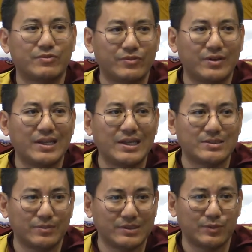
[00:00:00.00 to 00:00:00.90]

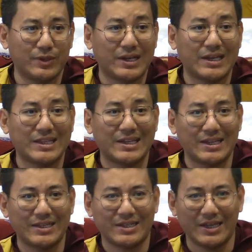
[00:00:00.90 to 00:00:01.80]
village, means we can
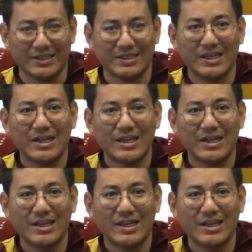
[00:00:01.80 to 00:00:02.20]
get